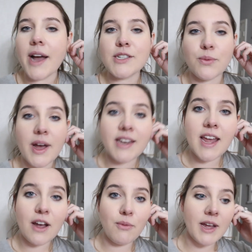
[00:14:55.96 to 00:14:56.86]
We had to
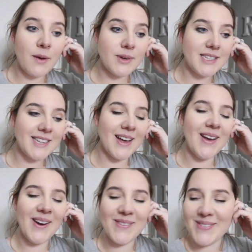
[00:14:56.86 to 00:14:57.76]
redneck rig it with
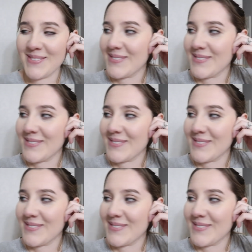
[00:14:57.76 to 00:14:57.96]
some,